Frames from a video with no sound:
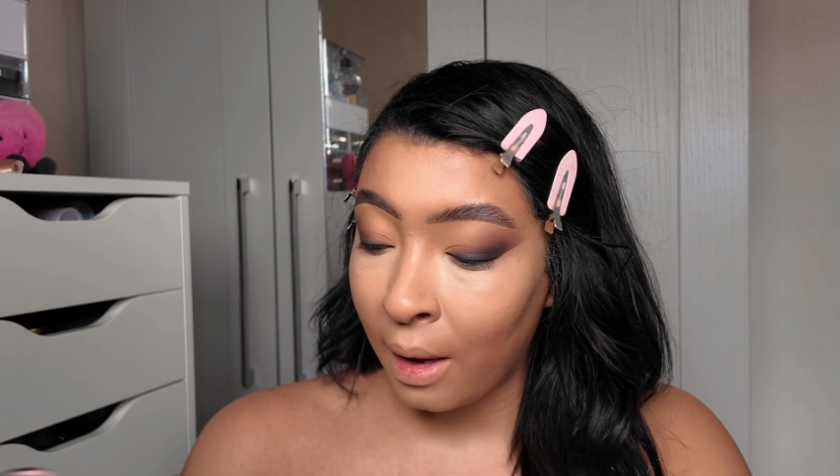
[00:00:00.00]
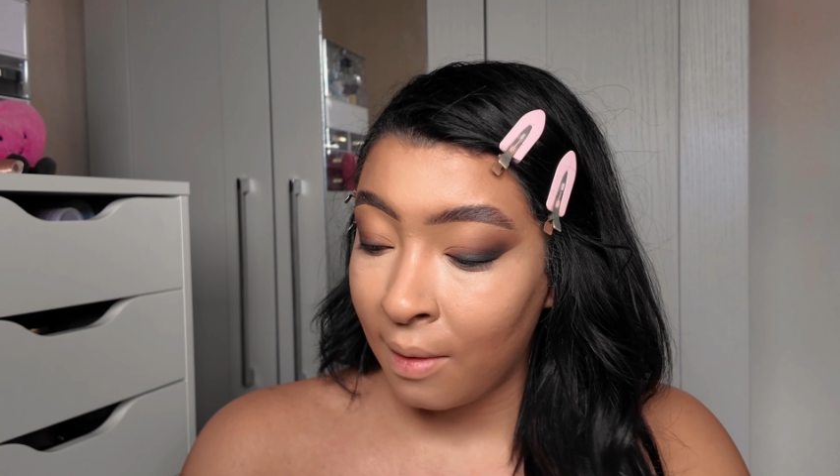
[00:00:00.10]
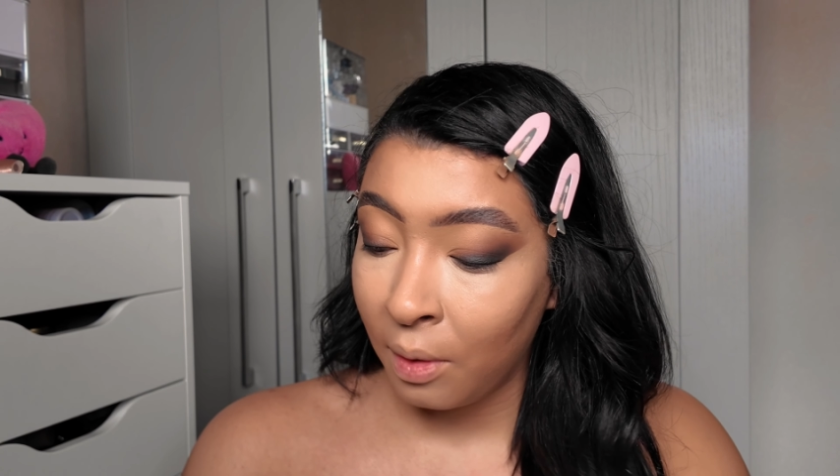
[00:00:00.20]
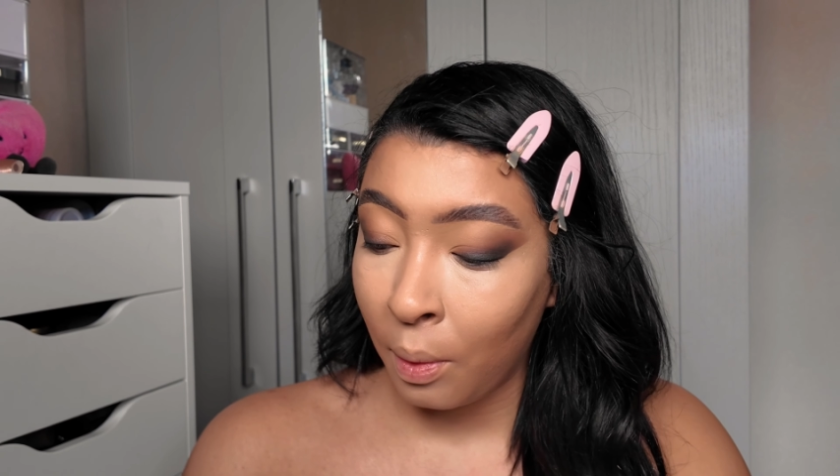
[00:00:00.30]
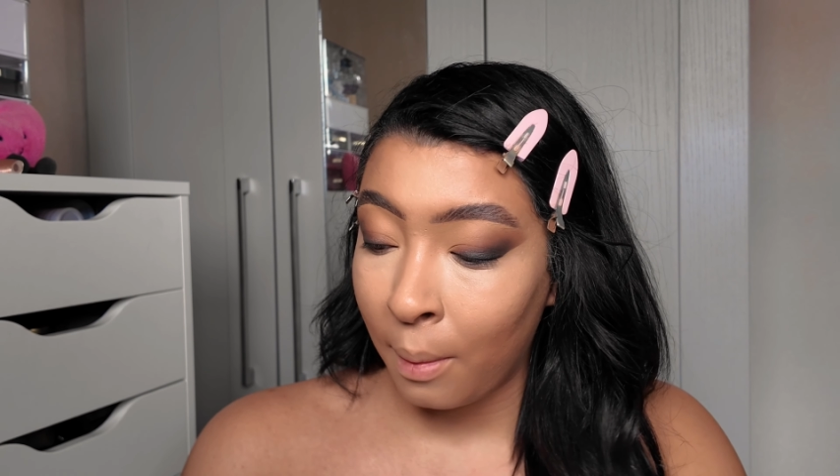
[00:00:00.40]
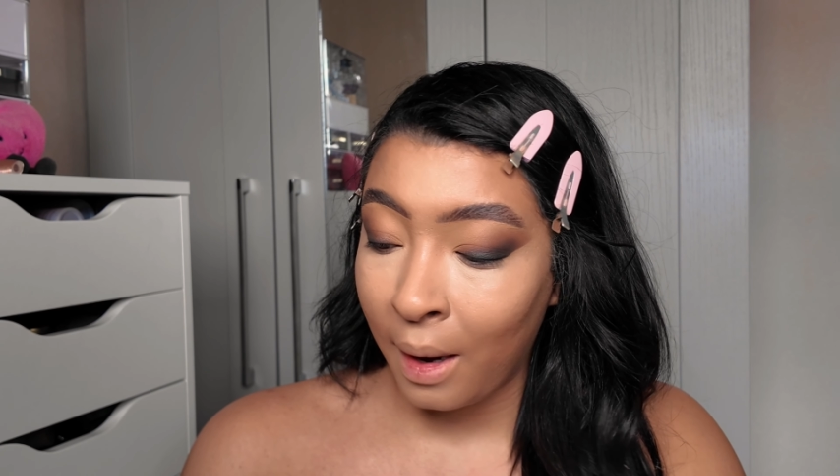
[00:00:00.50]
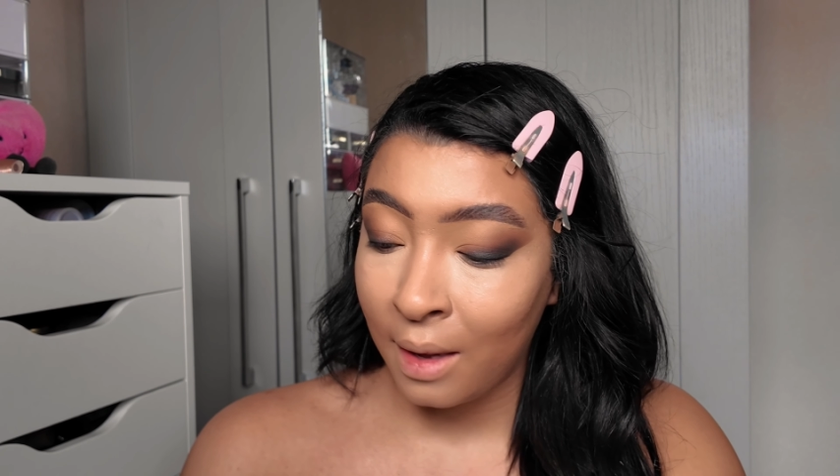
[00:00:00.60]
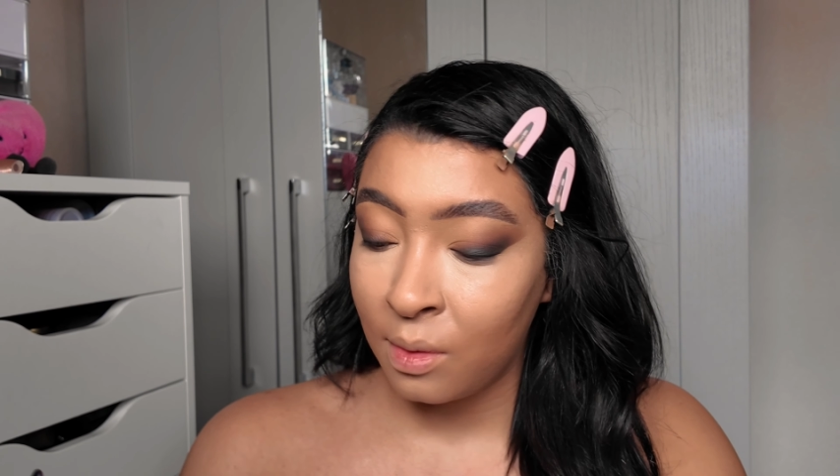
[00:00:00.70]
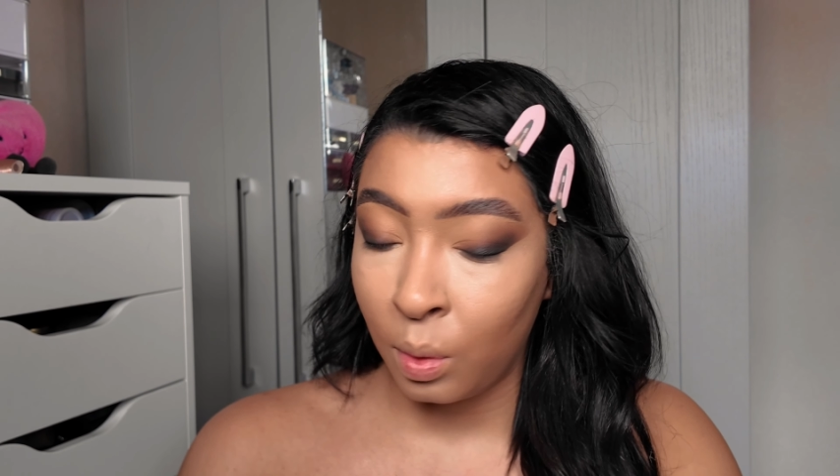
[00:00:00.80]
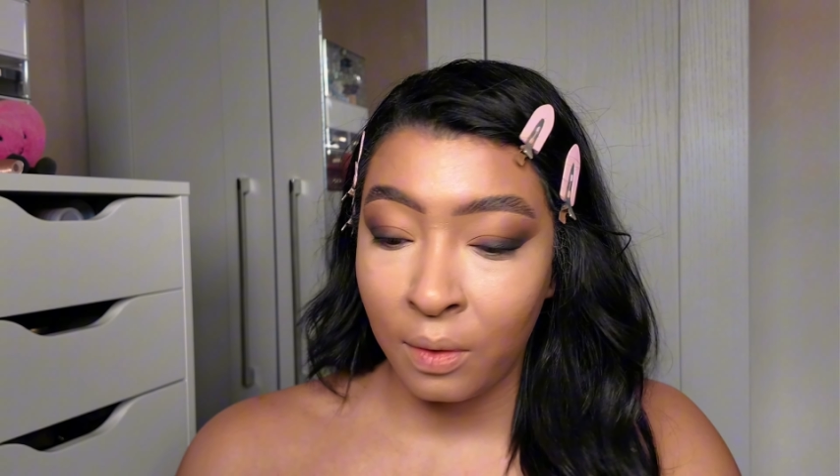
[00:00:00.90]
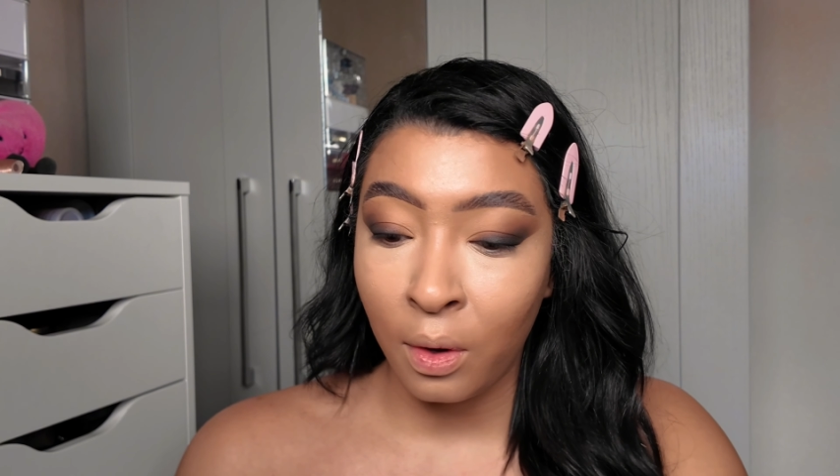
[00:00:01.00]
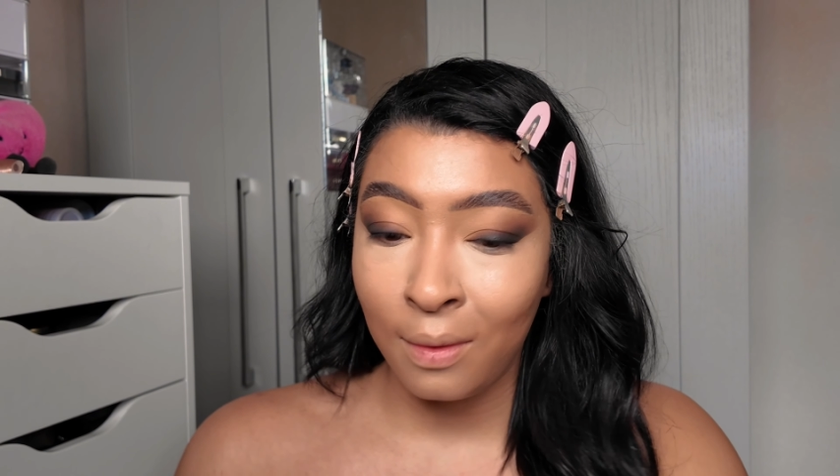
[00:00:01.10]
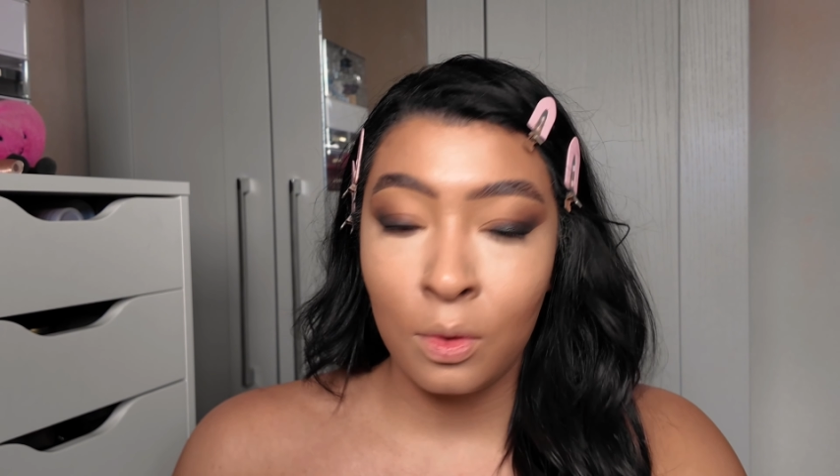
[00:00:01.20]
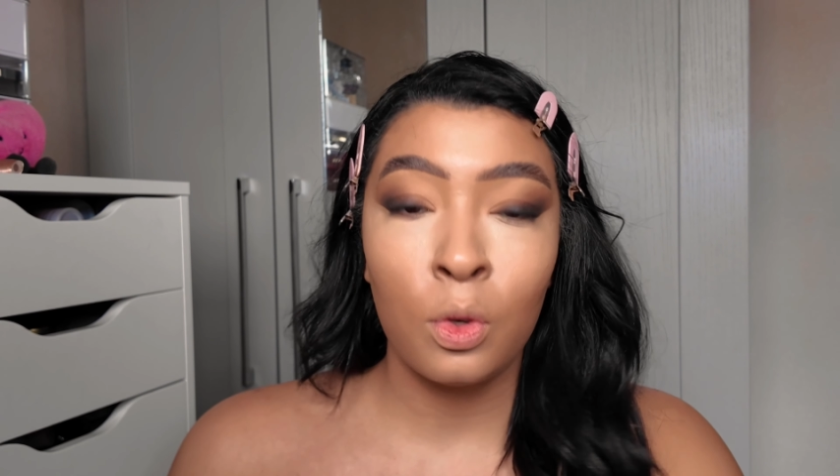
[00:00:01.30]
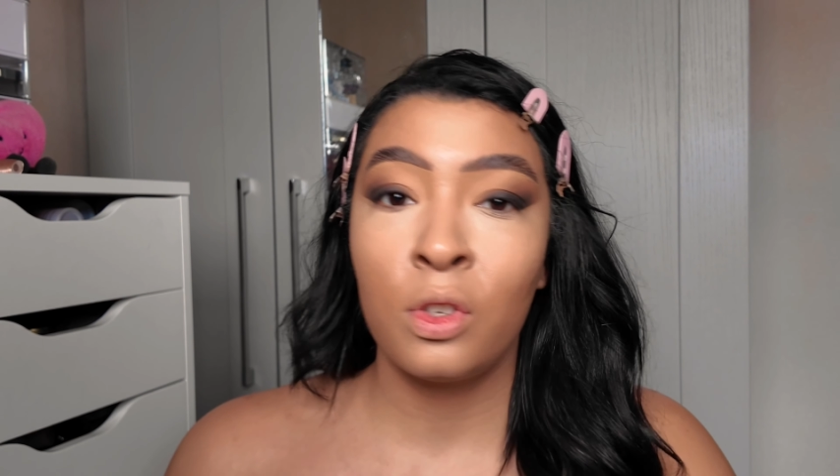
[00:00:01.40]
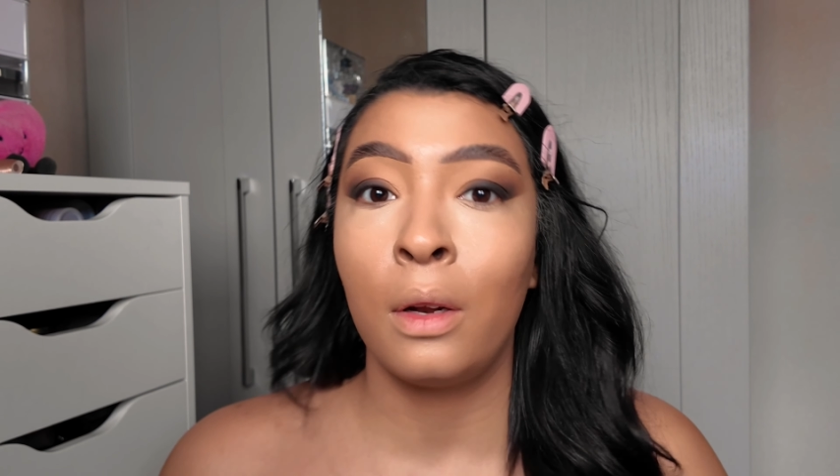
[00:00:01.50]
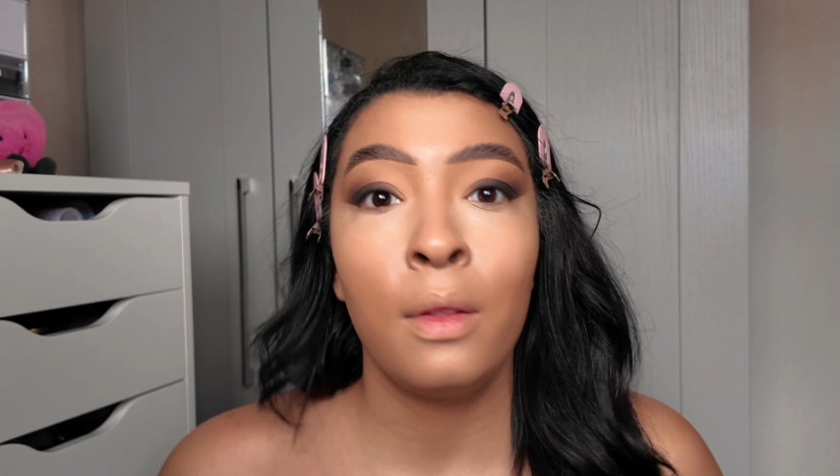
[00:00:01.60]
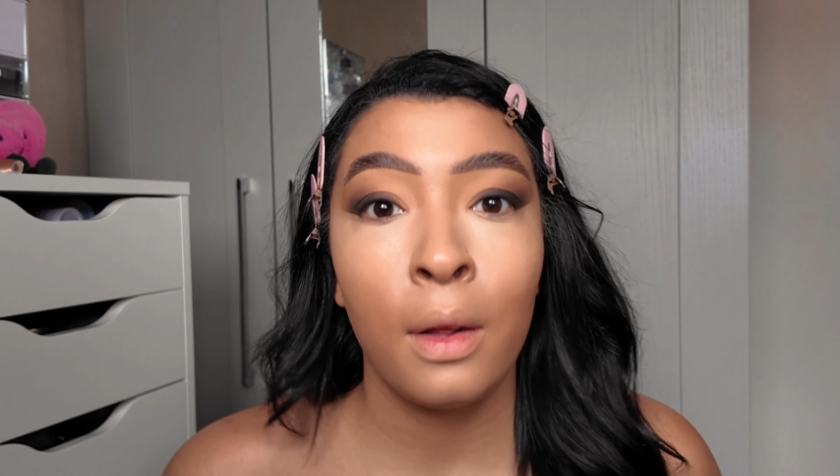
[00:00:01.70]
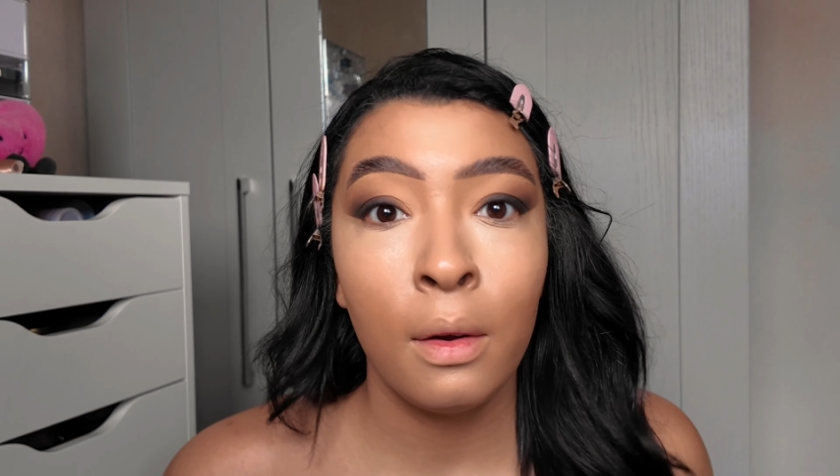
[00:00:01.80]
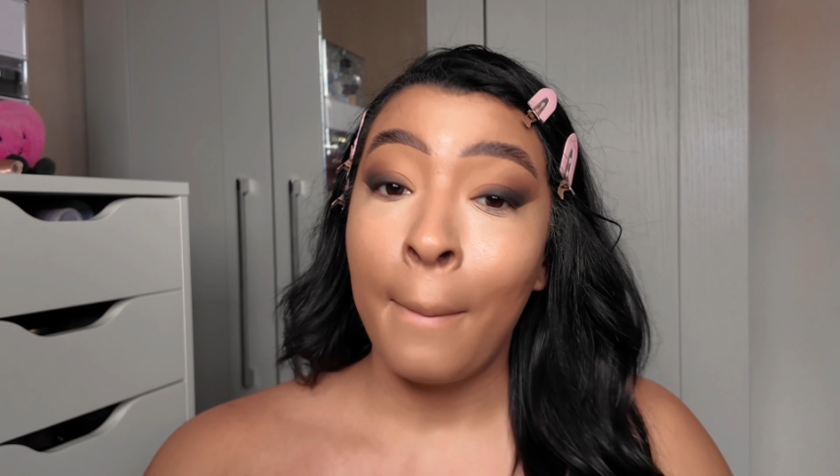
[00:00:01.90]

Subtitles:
everywhere in my hands when I've not even touched anything?